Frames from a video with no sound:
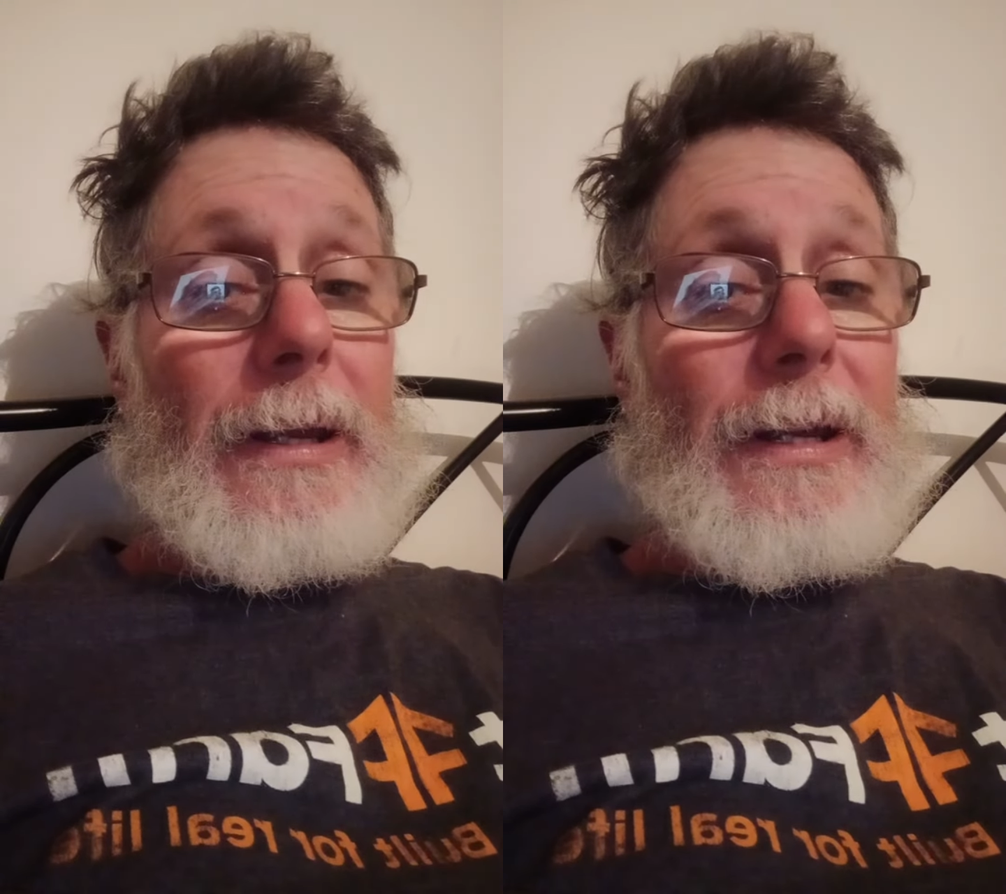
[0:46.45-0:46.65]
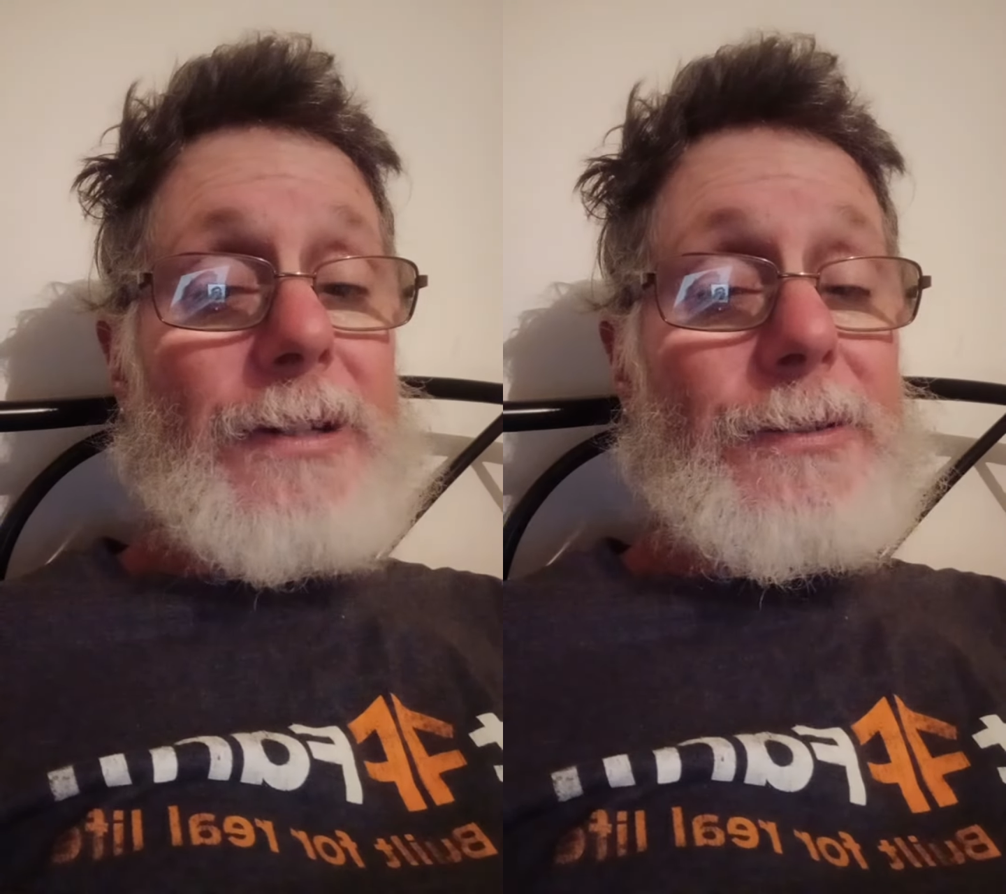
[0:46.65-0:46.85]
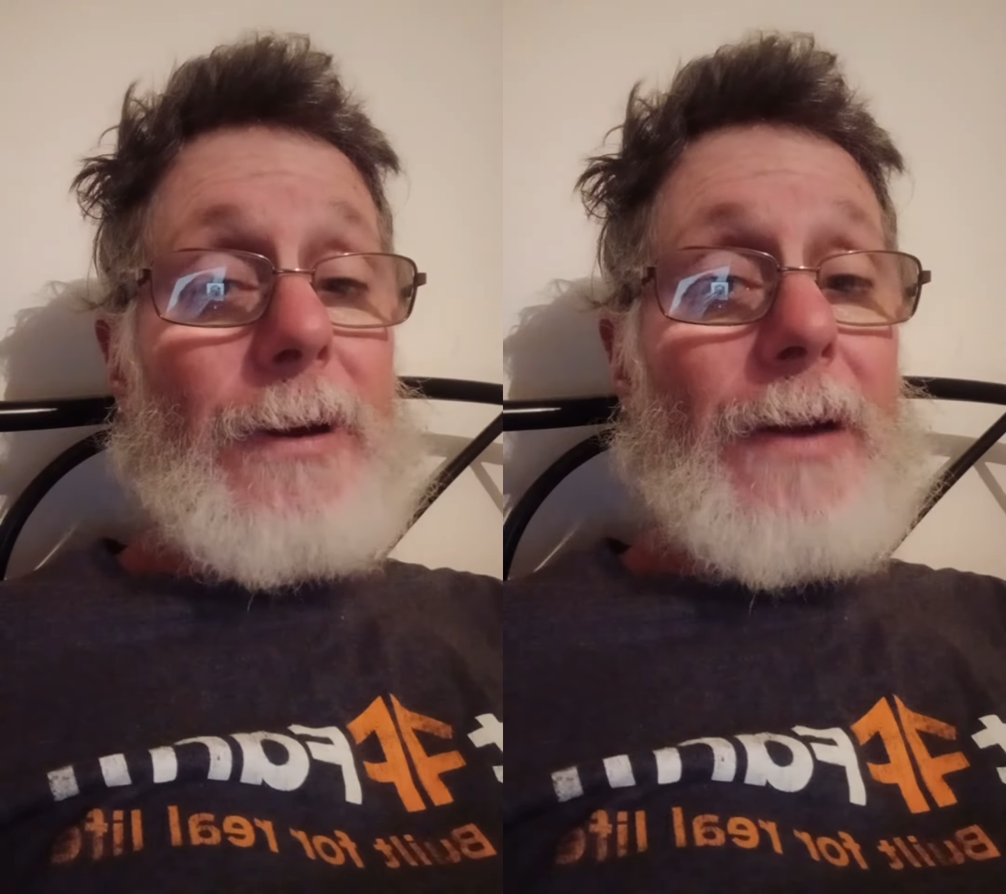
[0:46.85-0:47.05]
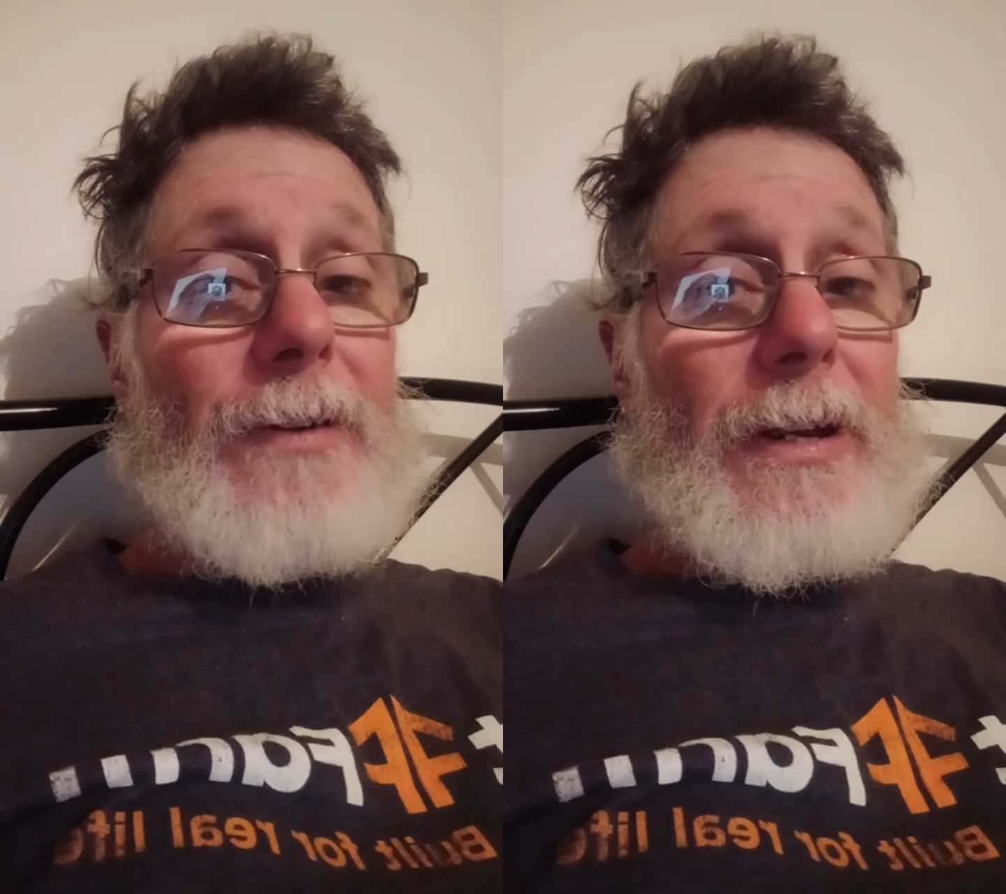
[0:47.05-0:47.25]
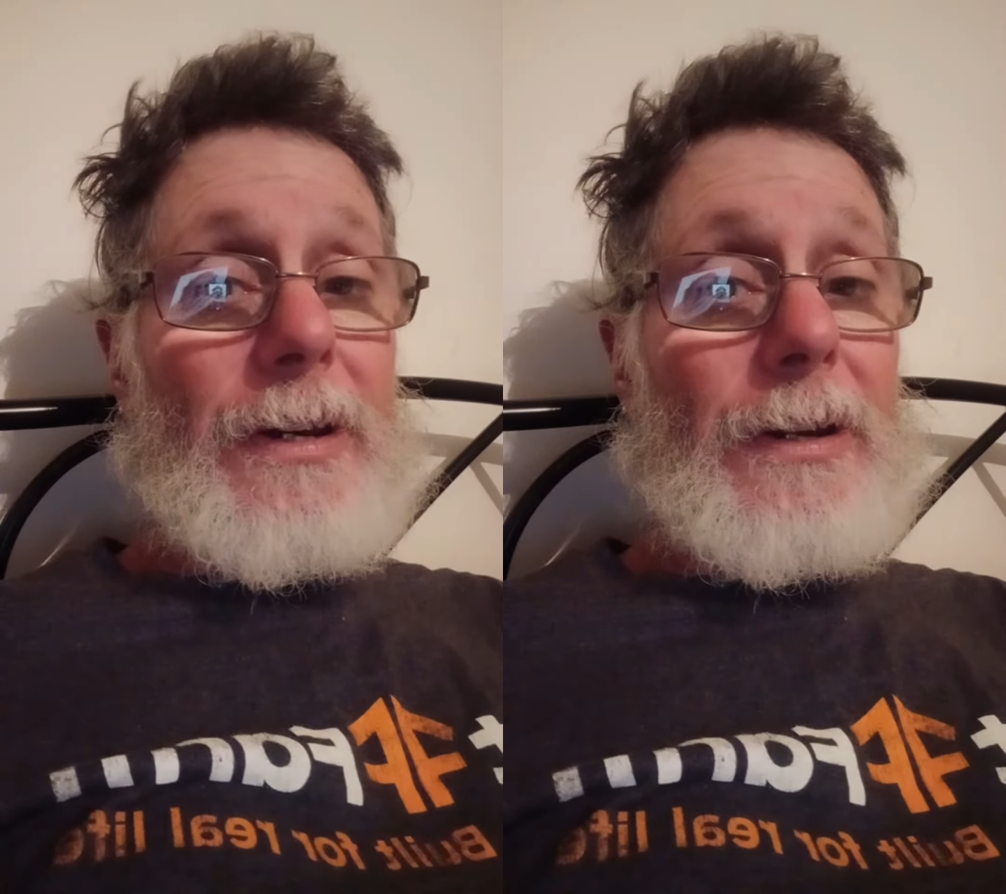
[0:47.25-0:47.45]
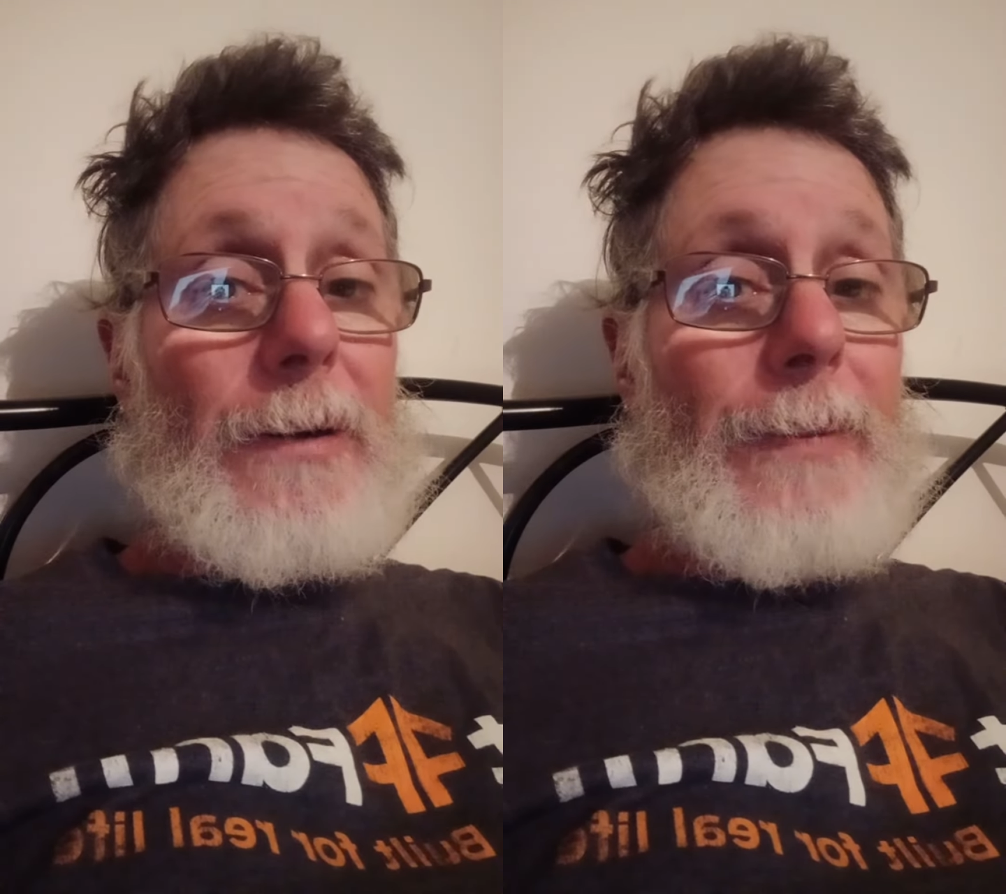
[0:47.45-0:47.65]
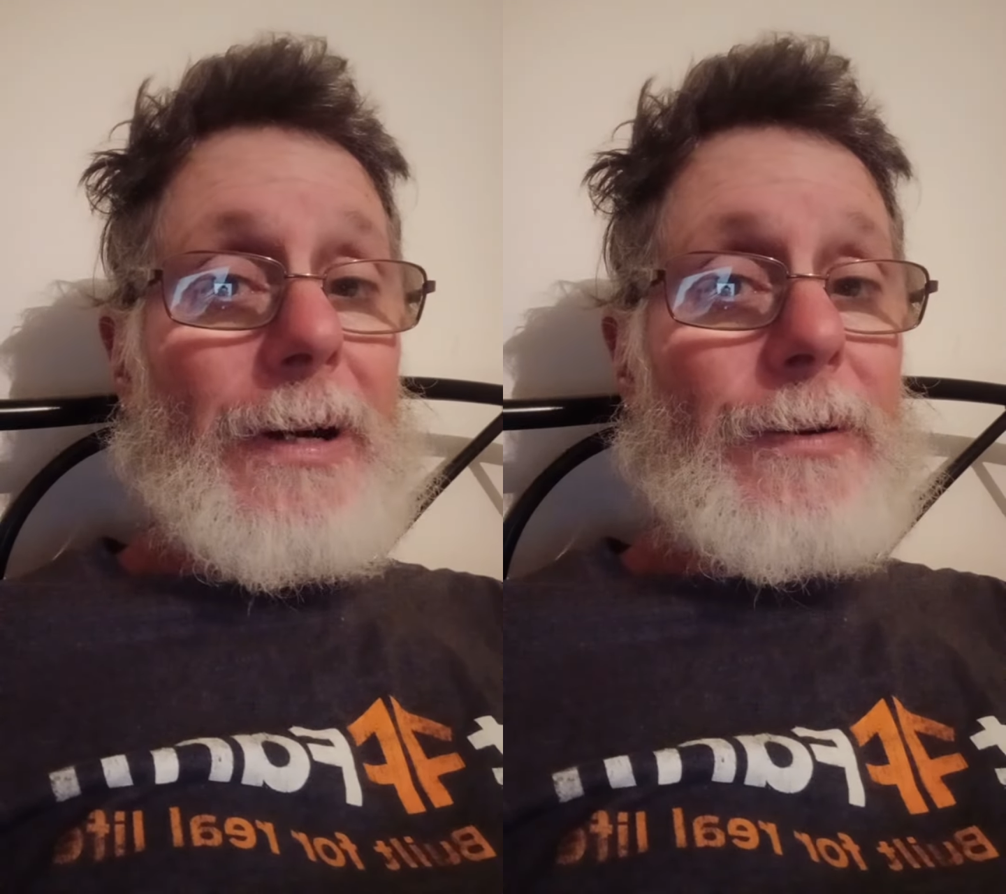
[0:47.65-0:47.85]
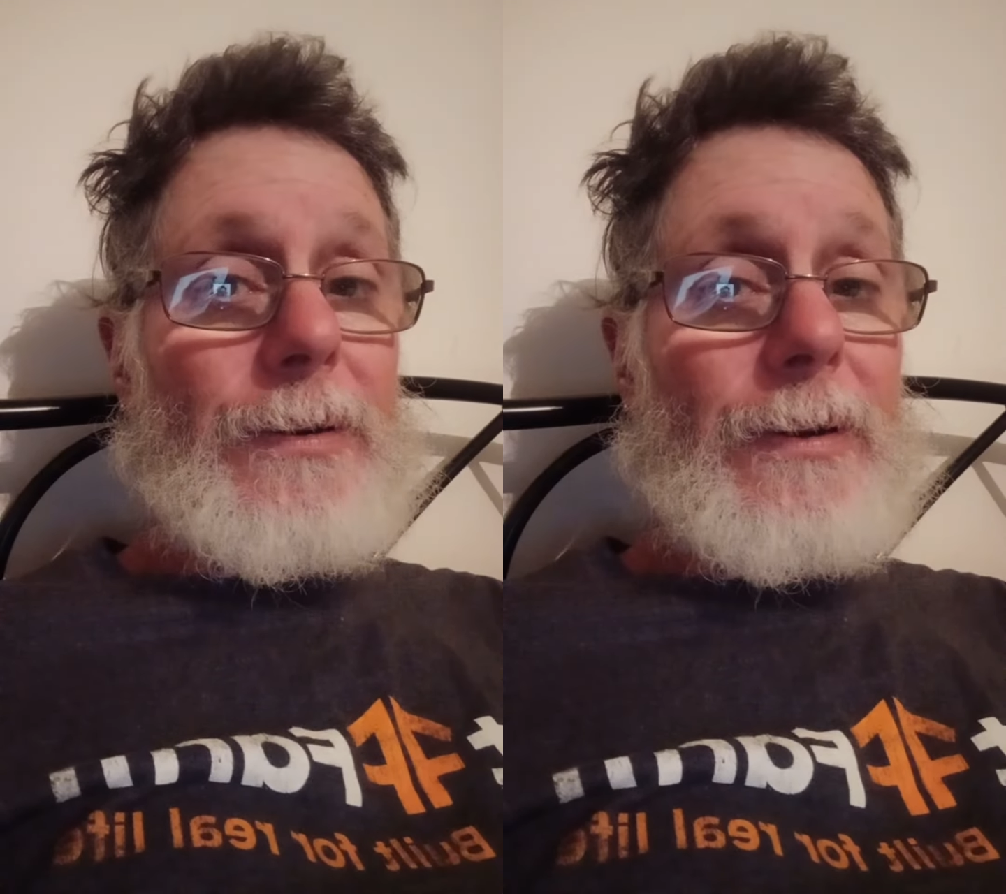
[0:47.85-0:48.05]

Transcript: extravagant amount